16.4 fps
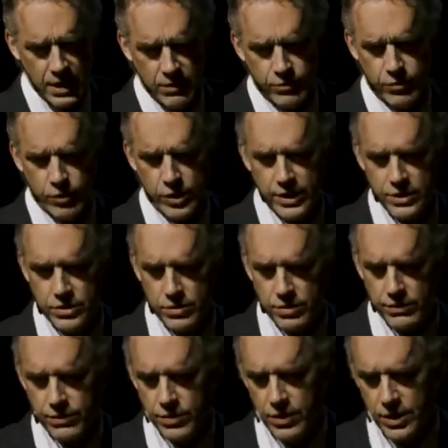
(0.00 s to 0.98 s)
Freud
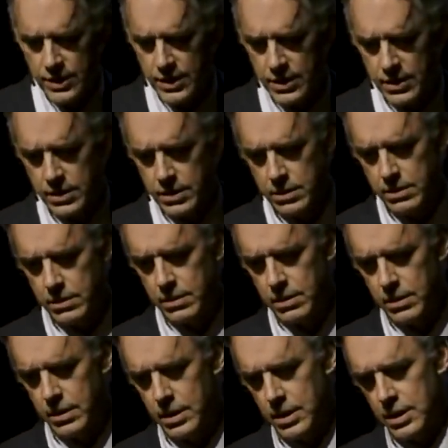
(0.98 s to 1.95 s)
sort of thought that
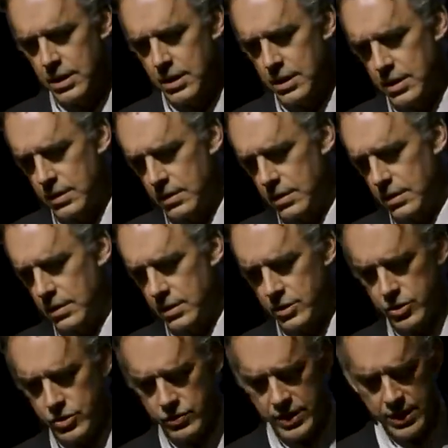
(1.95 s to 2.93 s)

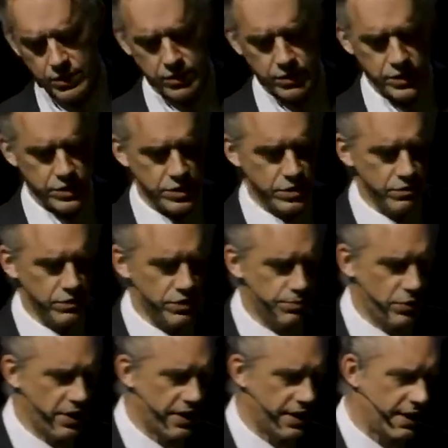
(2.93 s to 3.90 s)
the Judeo Christian was
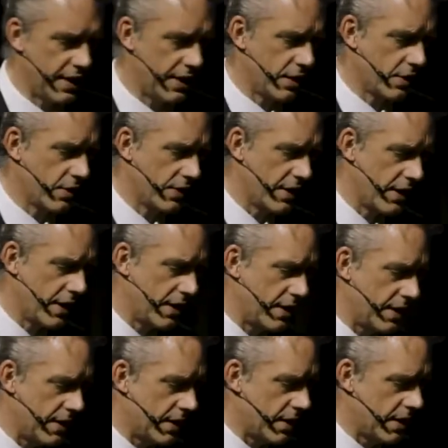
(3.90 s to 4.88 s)
predicated on the
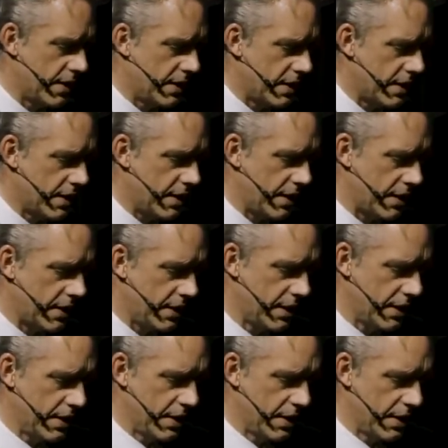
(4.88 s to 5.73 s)
idea that